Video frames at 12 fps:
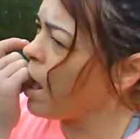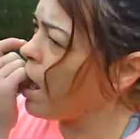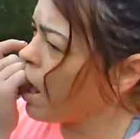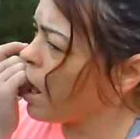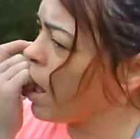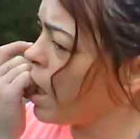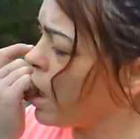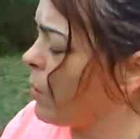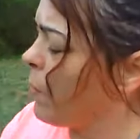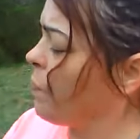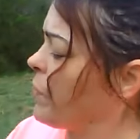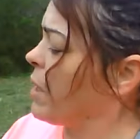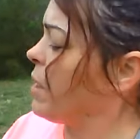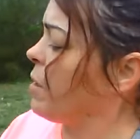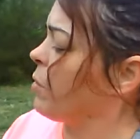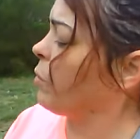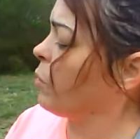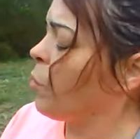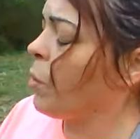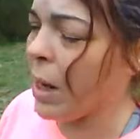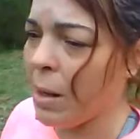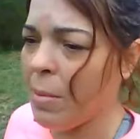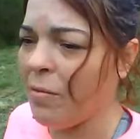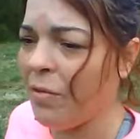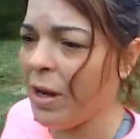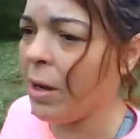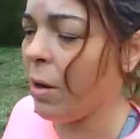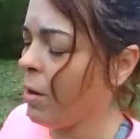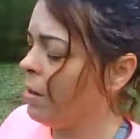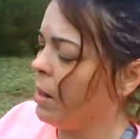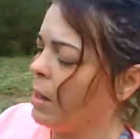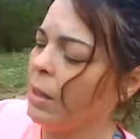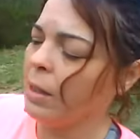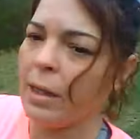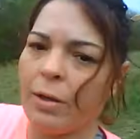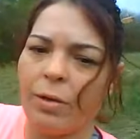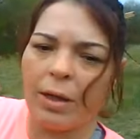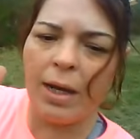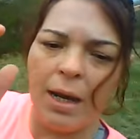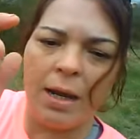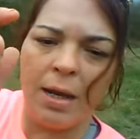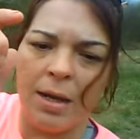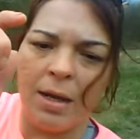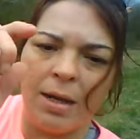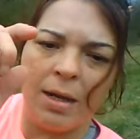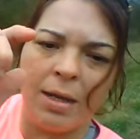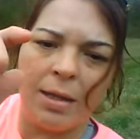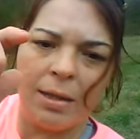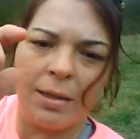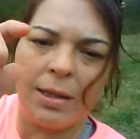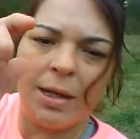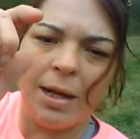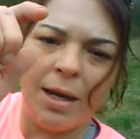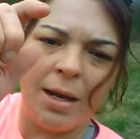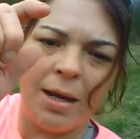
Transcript: Ow! Another thorn out of my finger. Literally. See.